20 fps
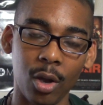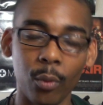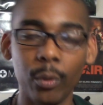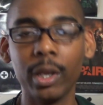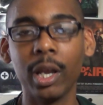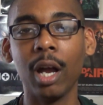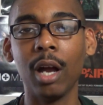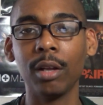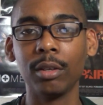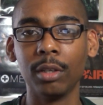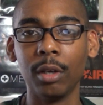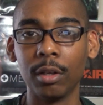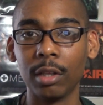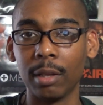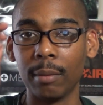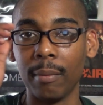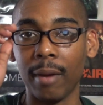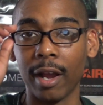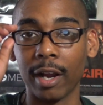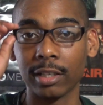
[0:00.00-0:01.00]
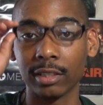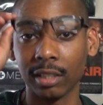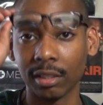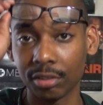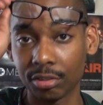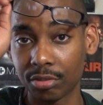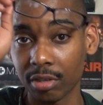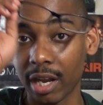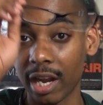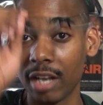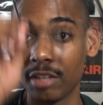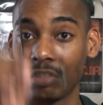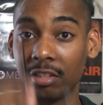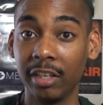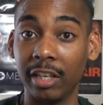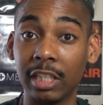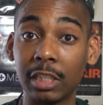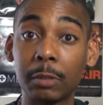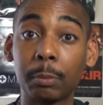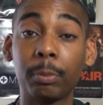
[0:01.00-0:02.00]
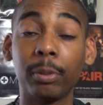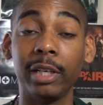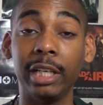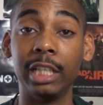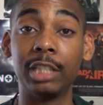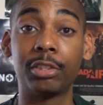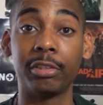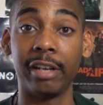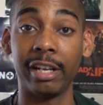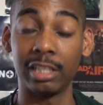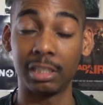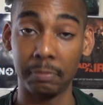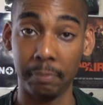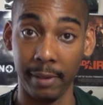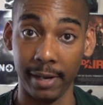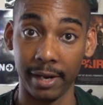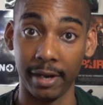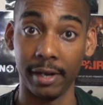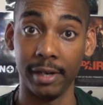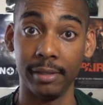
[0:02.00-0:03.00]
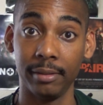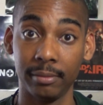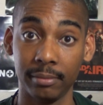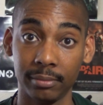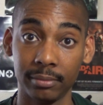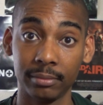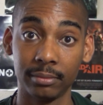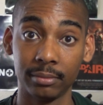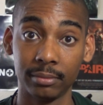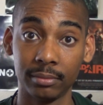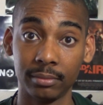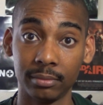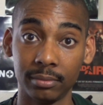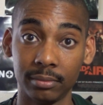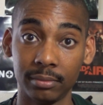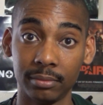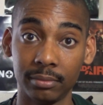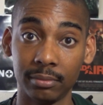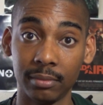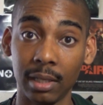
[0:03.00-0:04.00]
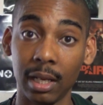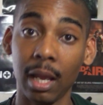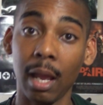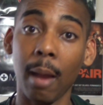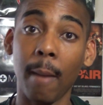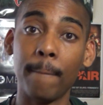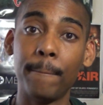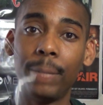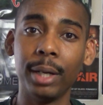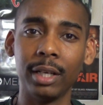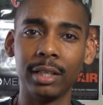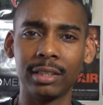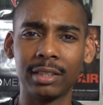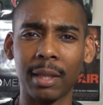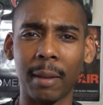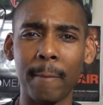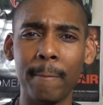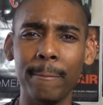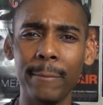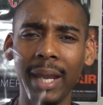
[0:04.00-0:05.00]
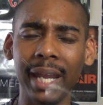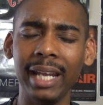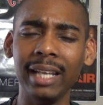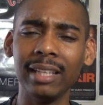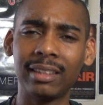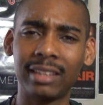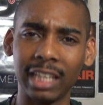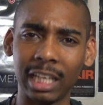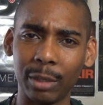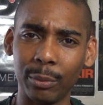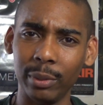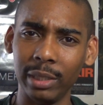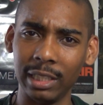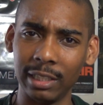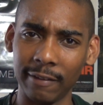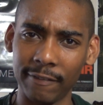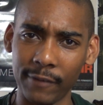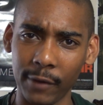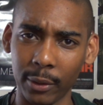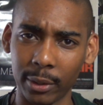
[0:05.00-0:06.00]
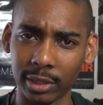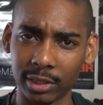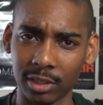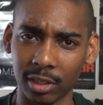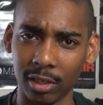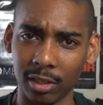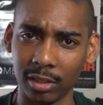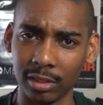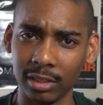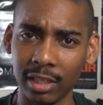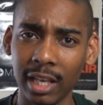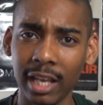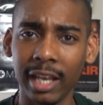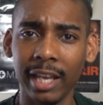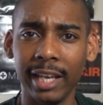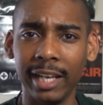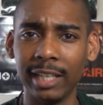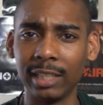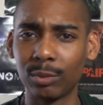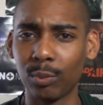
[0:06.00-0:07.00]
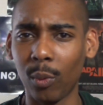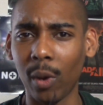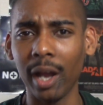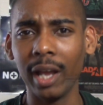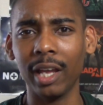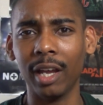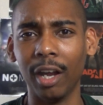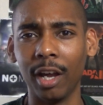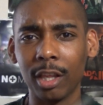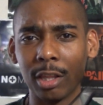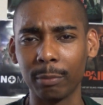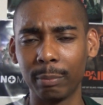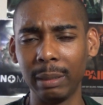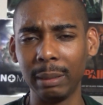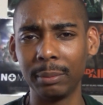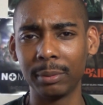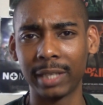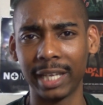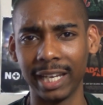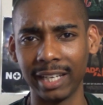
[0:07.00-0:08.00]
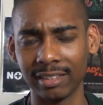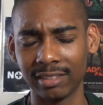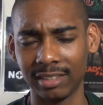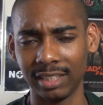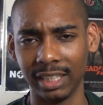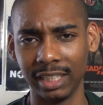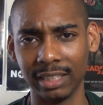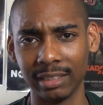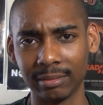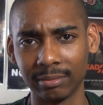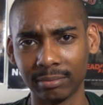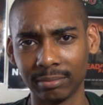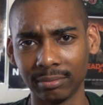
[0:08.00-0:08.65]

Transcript: we all know that Microsoft's strategy is pretty transparent. But the main thing we need to focus on is why other people can't see it.